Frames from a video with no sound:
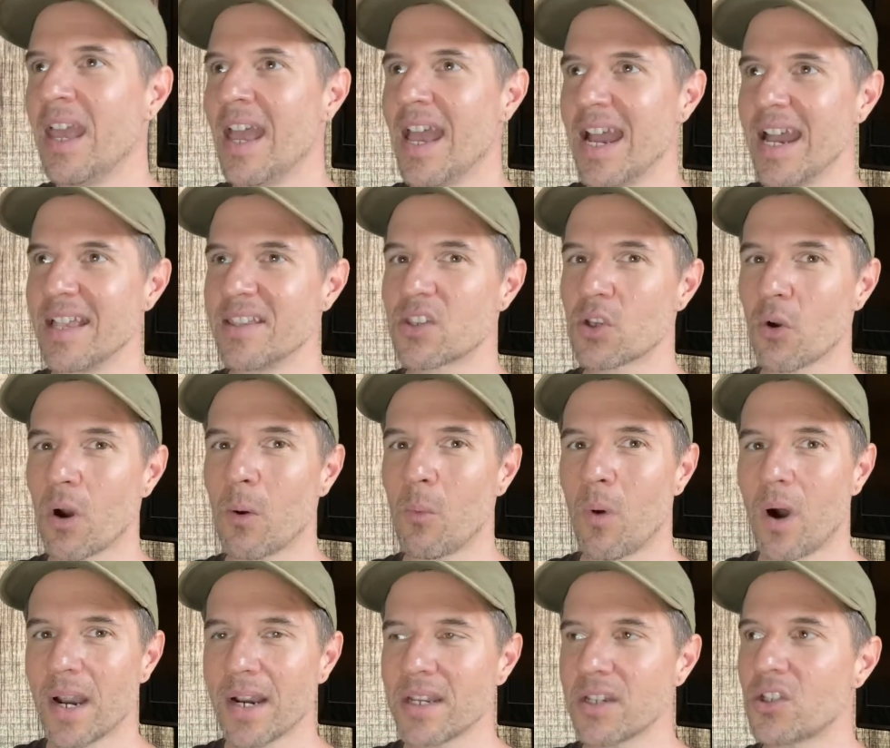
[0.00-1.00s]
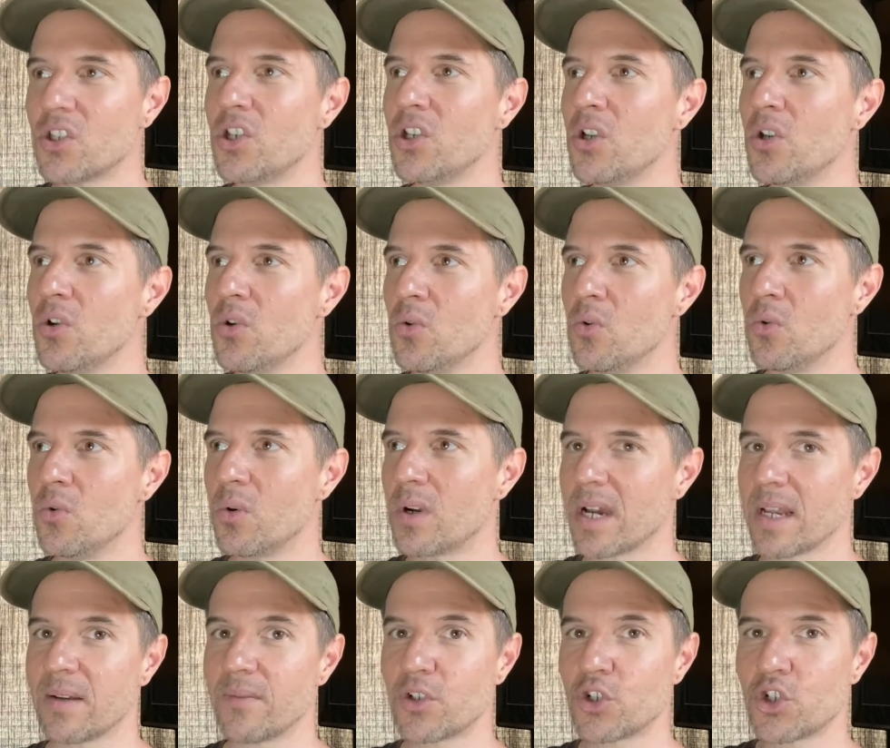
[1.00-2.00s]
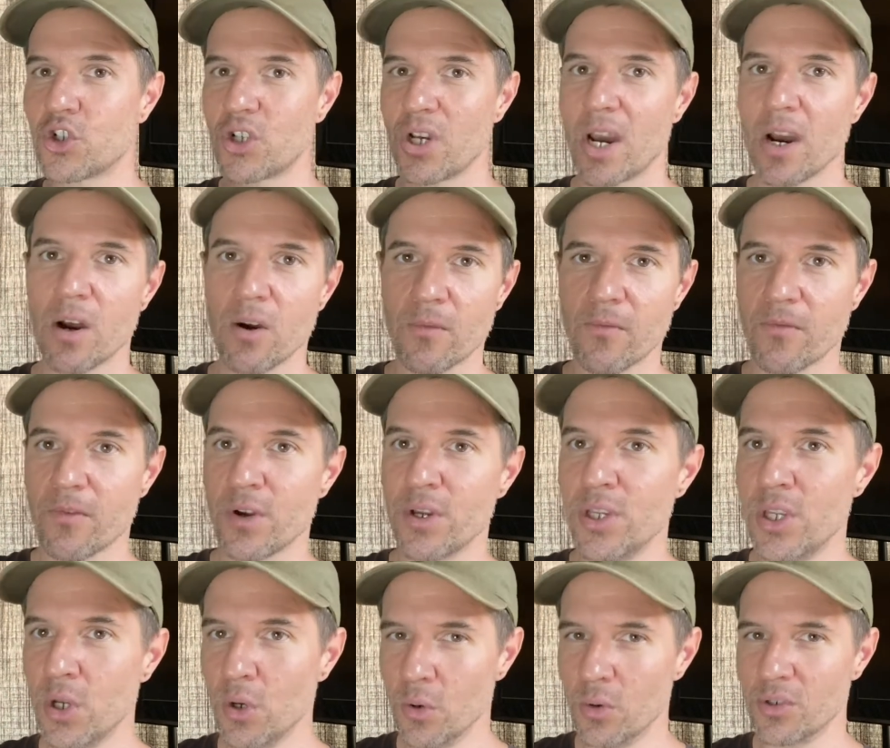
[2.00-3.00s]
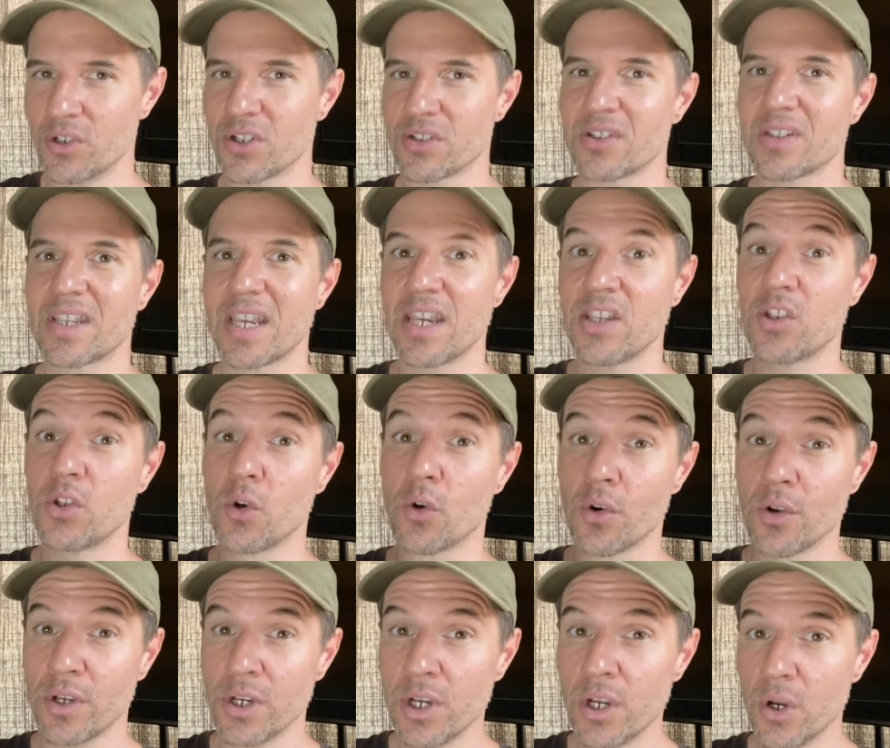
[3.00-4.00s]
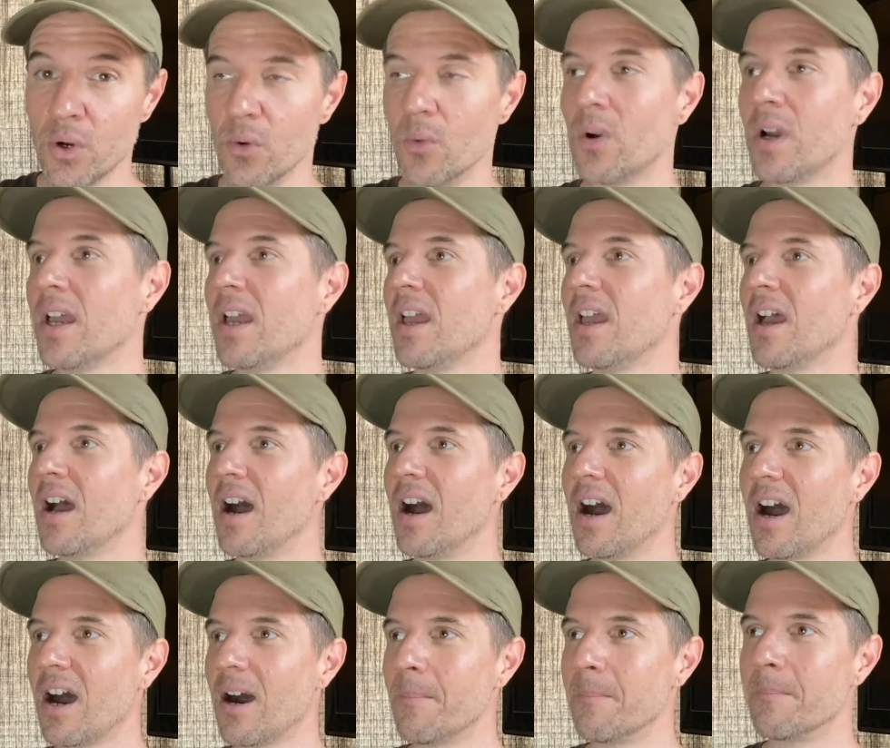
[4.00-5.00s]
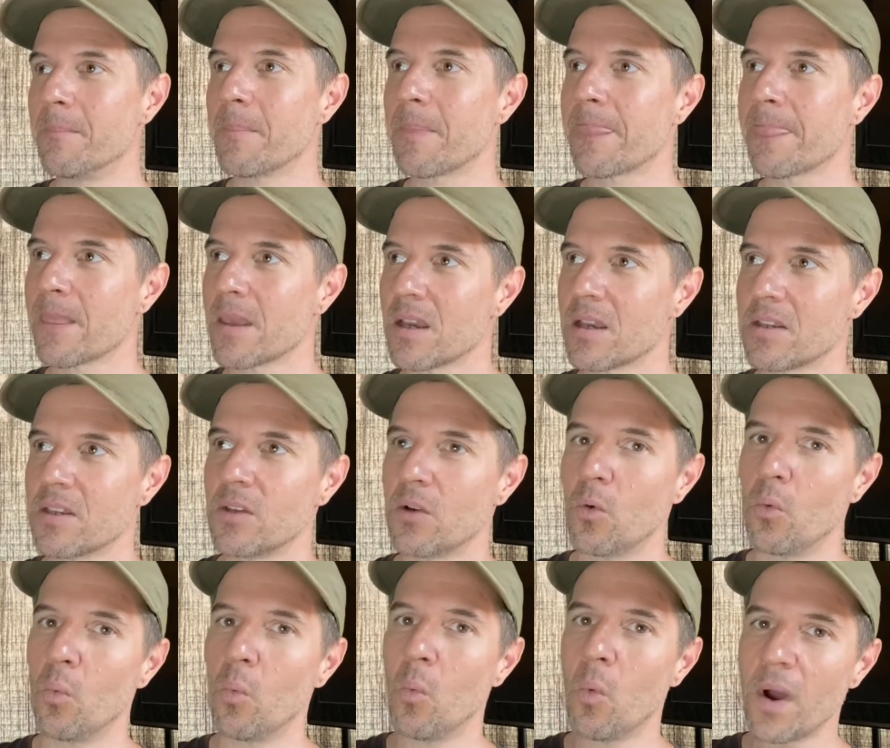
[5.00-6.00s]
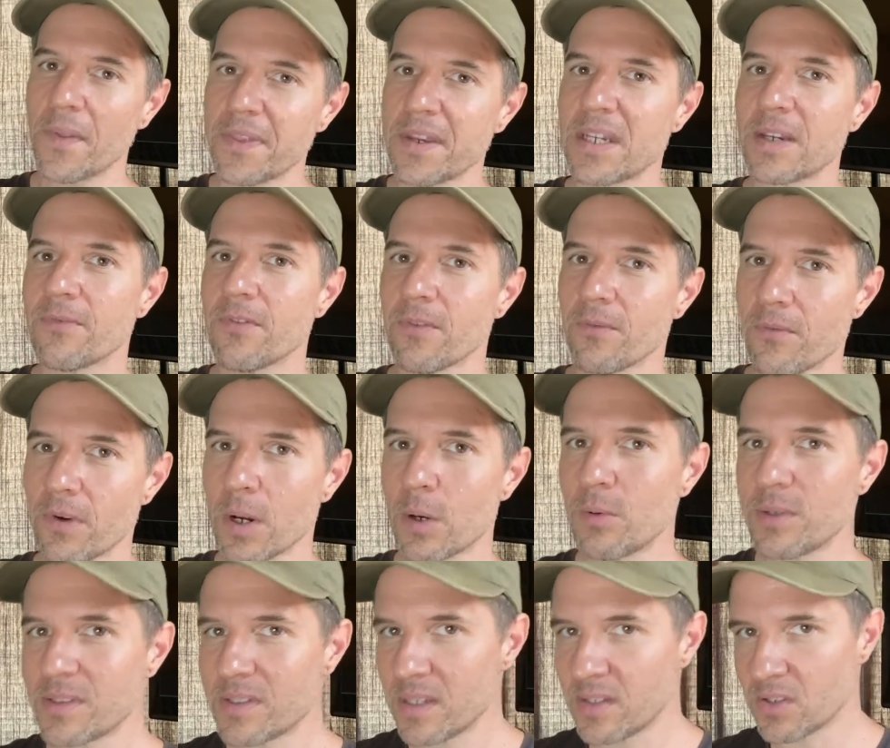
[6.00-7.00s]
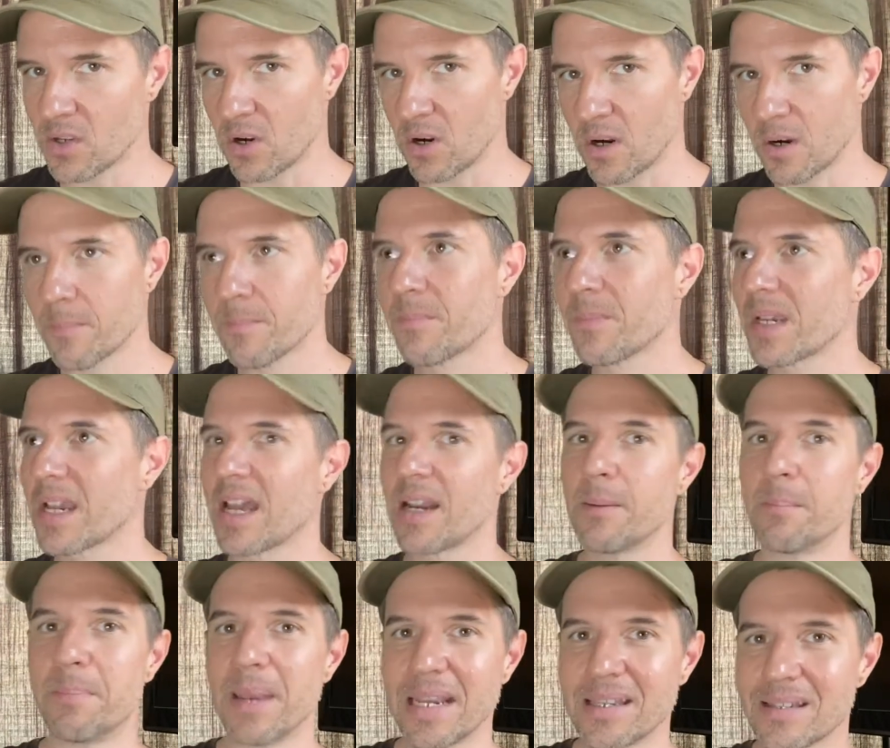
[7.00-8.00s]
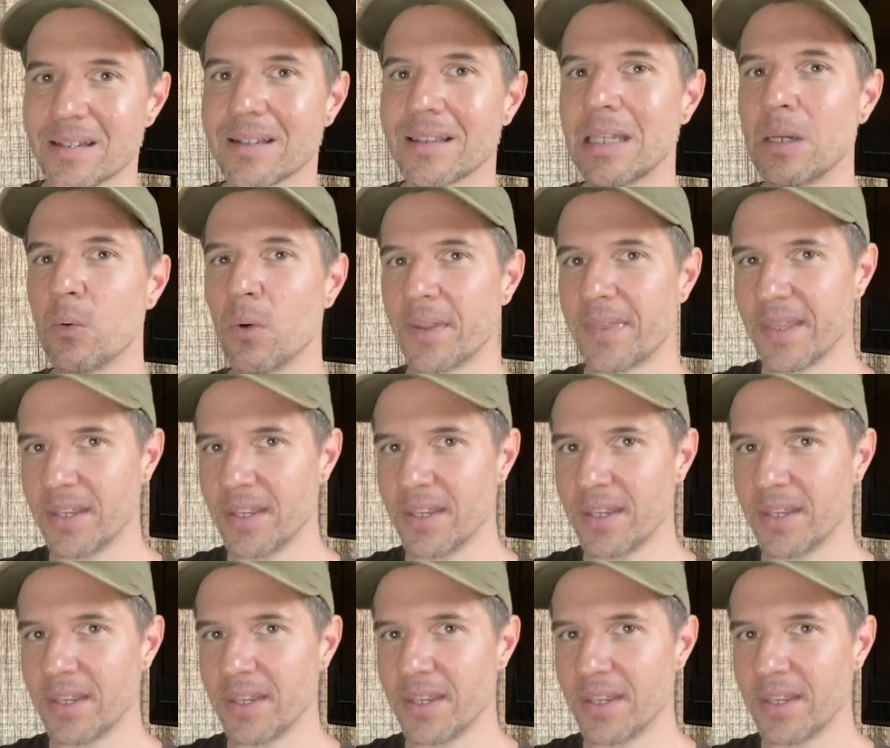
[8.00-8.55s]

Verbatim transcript: And so I wanted to kind of share for you, just in case you're new, um, what the different frequencies are, kind of basically what they